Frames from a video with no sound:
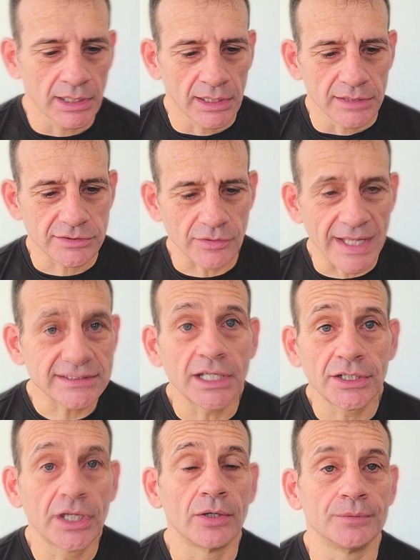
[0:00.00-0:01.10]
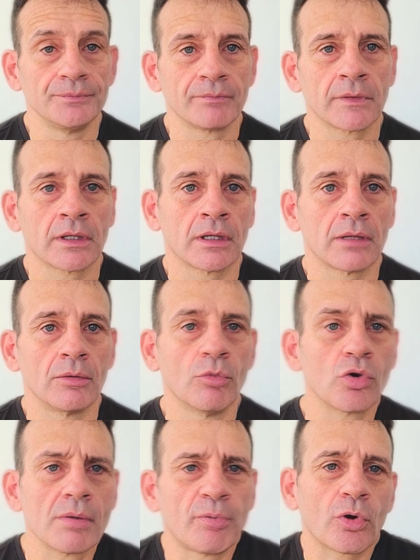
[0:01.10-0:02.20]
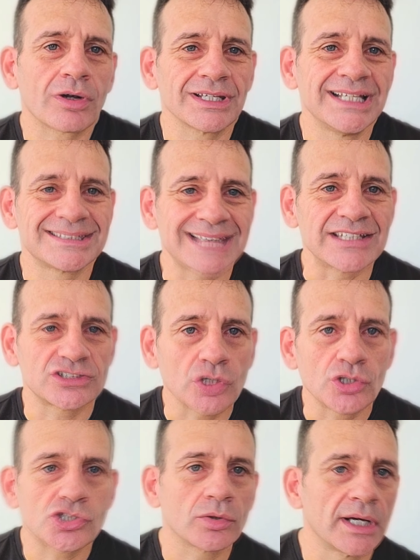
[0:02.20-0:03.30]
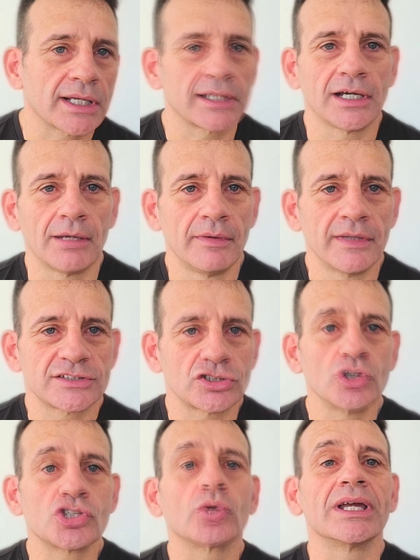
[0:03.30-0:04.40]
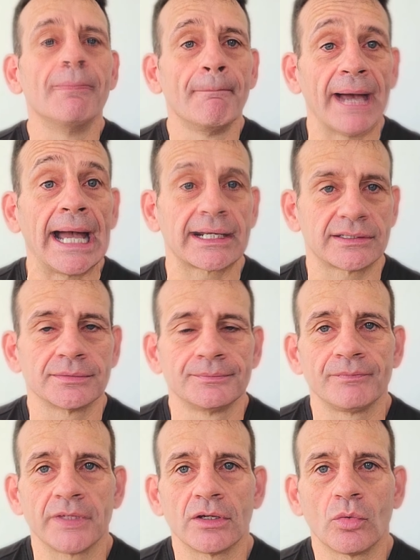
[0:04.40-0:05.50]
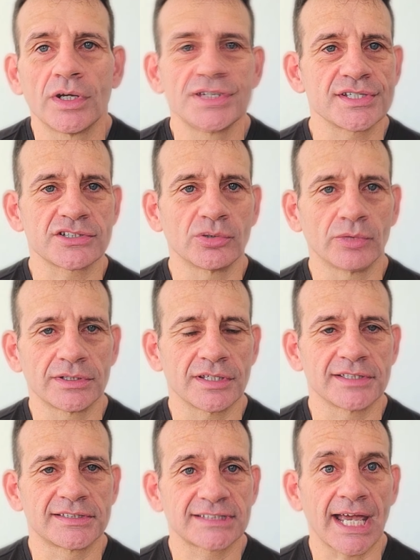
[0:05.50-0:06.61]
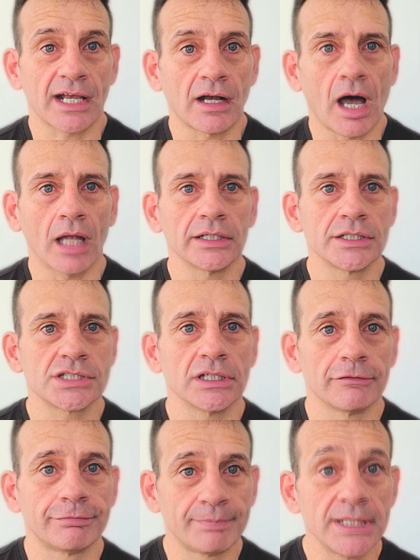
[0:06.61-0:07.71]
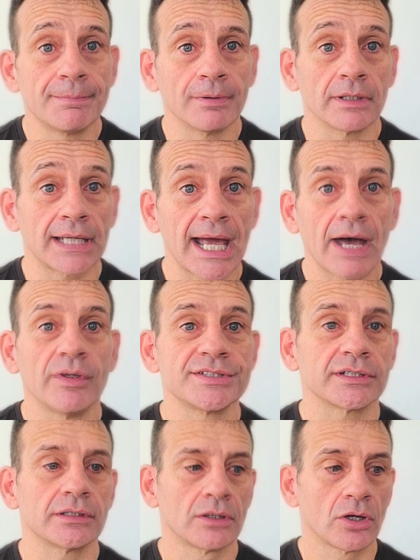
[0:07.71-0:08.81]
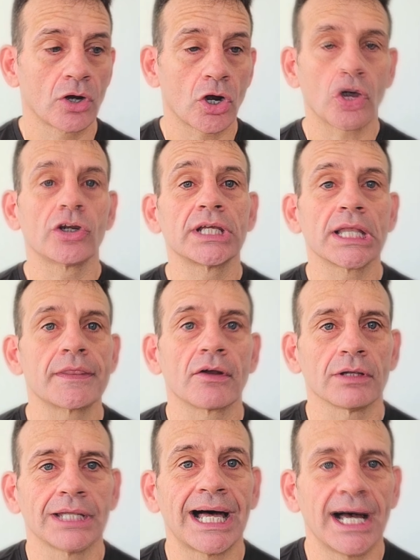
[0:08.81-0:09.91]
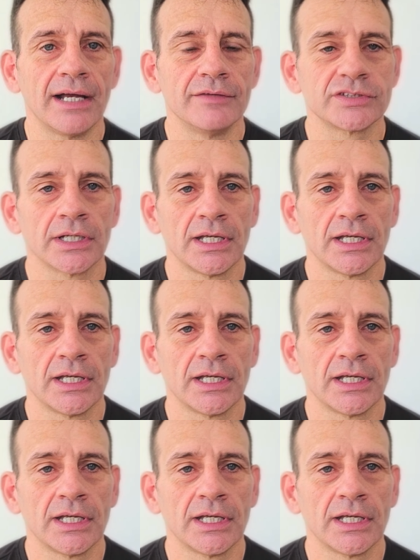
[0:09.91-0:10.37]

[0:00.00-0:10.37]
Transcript: So that's unknown. More importantly, it's that social impact. What is this doing to the psychology of people, and how is it hurting their lives?